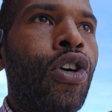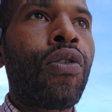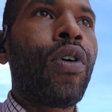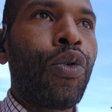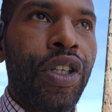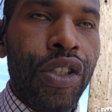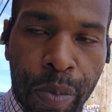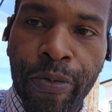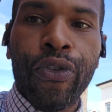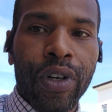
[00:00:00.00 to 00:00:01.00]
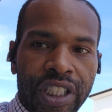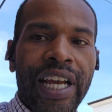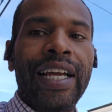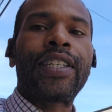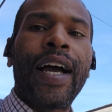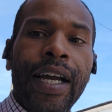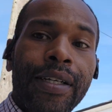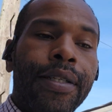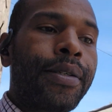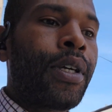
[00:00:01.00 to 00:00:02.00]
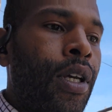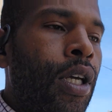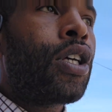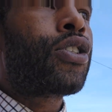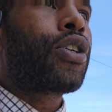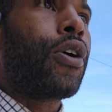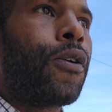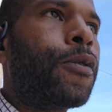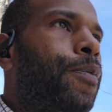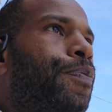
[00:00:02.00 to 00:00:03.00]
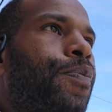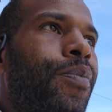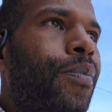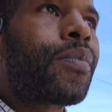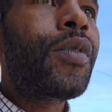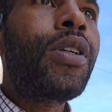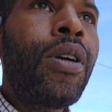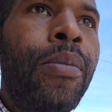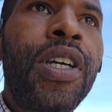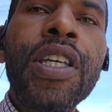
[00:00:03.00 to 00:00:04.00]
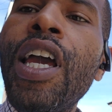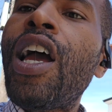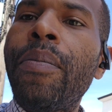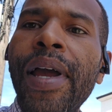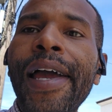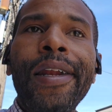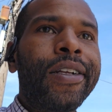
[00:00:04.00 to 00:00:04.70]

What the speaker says: Corona is before Jackson Heights. So, but yeah, man,